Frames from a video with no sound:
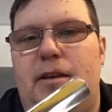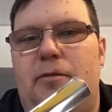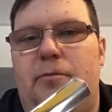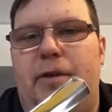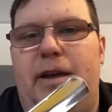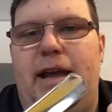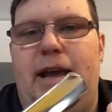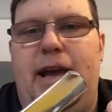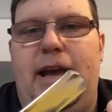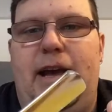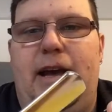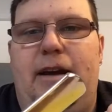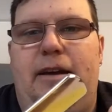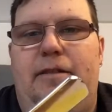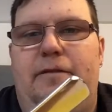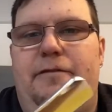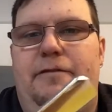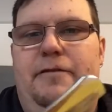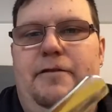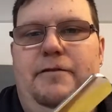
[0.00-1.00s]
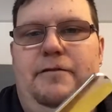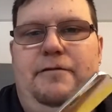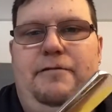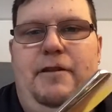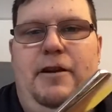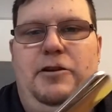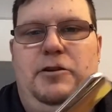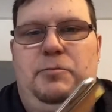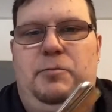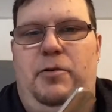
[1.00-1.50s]
we have
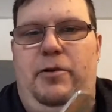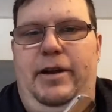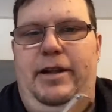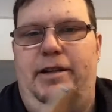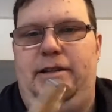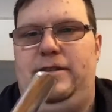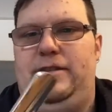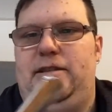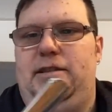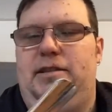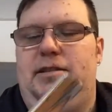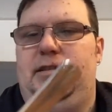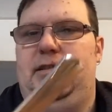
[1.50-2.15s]
French points.